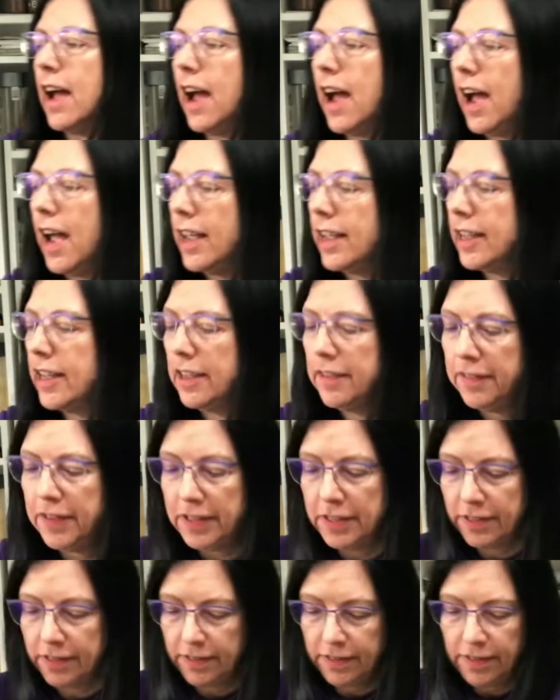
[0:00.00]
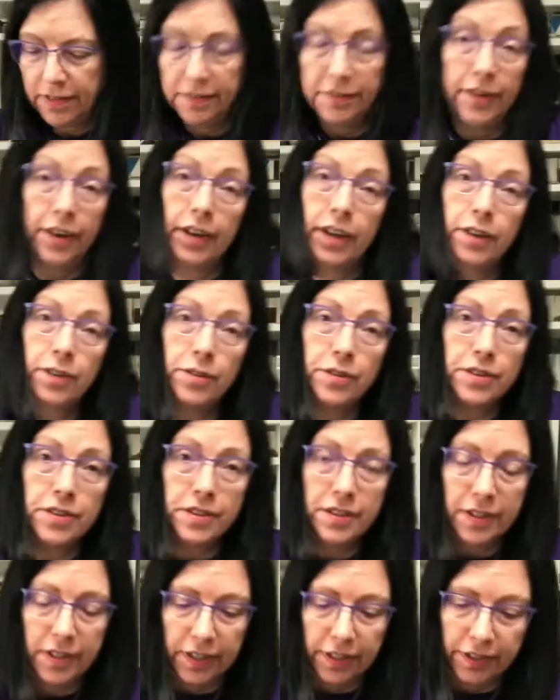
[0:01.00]
I give it a very good
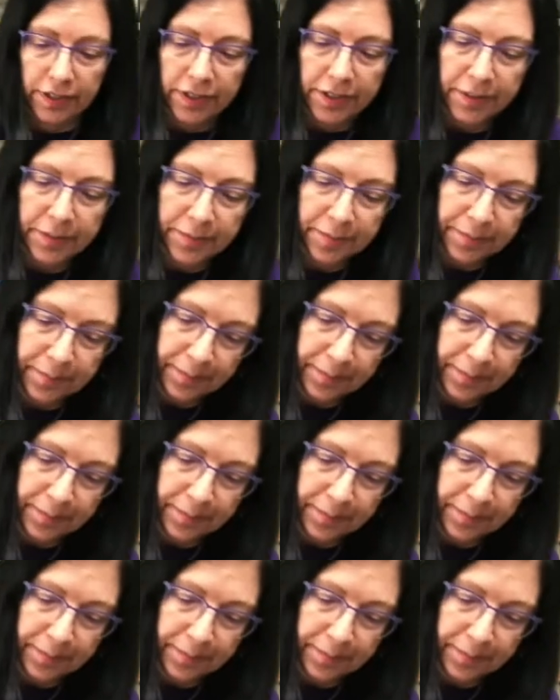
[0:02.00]
stir.